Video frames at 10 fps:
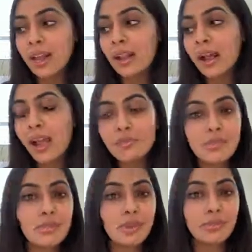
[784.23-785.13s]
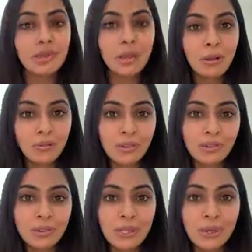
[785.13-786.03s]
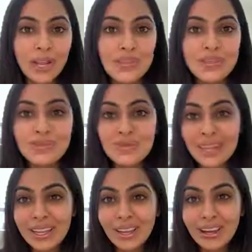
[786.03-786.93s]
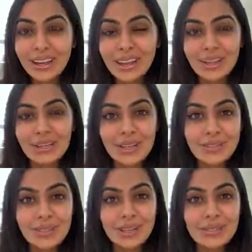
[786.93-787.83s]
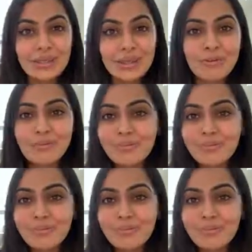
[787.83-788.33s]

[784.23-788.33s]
that I've discovered helpful for you guys. Take care, and I'll talk to you guys soon.